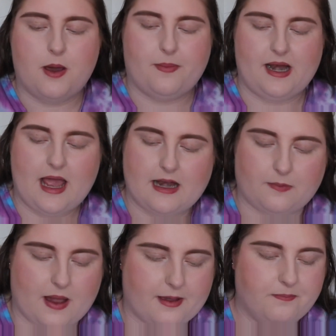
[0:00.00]
But
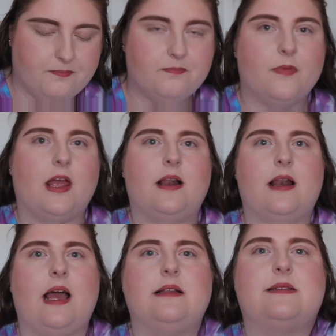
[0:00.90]
anyway,
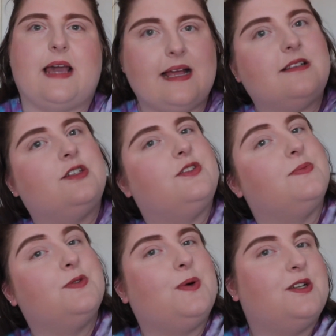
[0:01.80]
let's get into
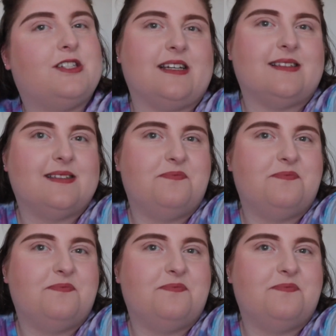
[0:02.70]
some swatches.